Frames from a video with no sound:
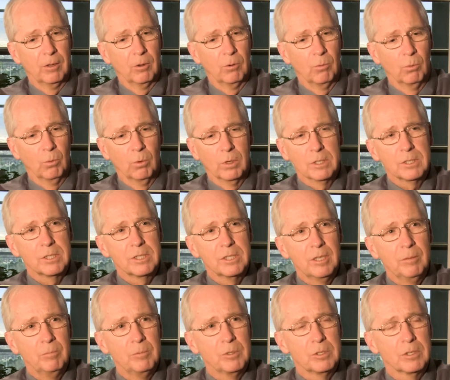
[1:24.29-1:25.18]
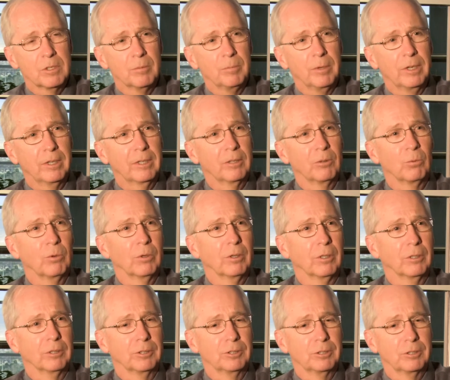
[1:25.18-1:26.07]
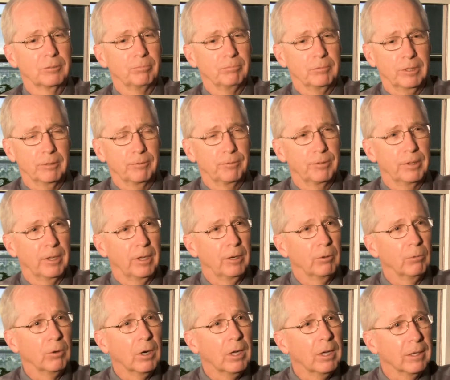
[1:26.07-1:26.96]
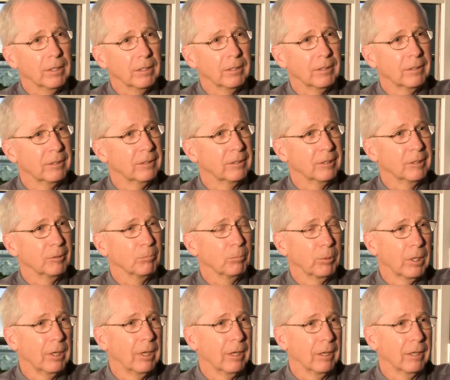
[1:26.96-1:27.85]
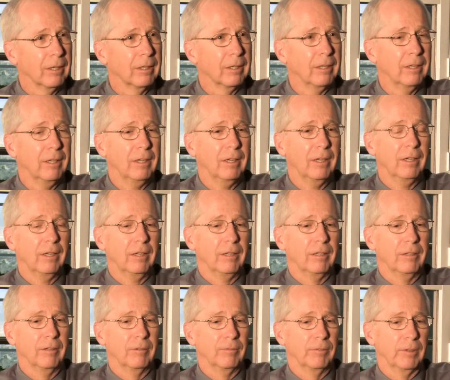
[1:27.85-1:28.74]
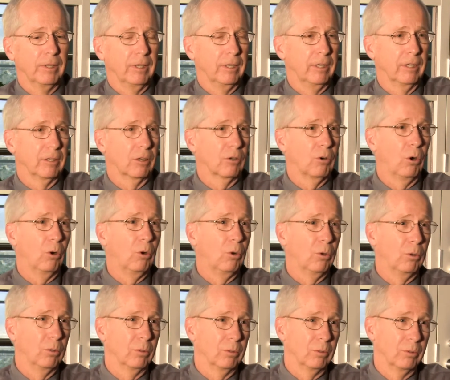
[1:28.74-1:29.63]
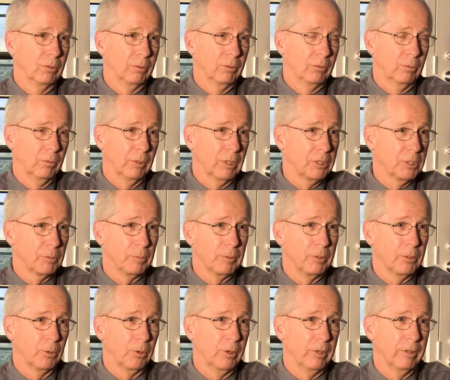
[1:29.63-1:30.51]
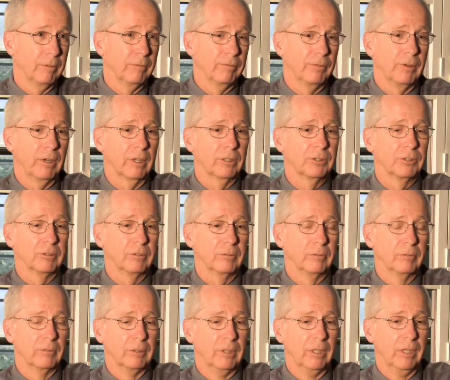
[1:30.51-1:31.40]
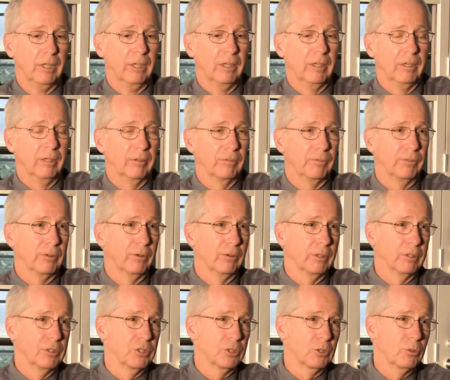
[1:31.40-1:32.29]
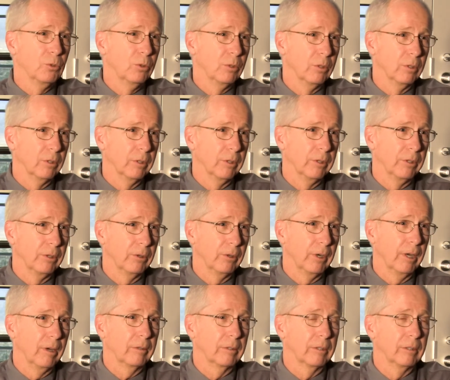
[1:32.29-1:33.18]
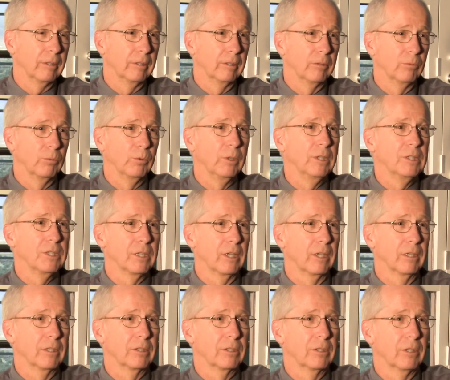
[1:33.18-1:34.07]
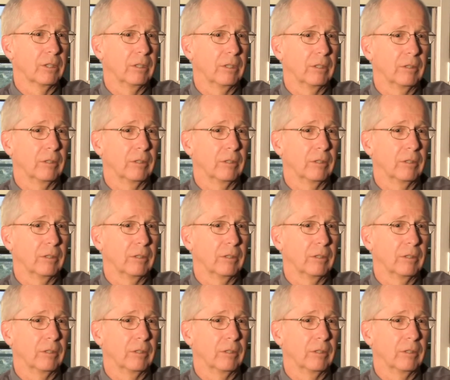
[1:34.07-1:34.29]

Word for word: What seems to make it worse if they run and play, if they get a cold or respiratory infection, if they're at school and they're out at recess on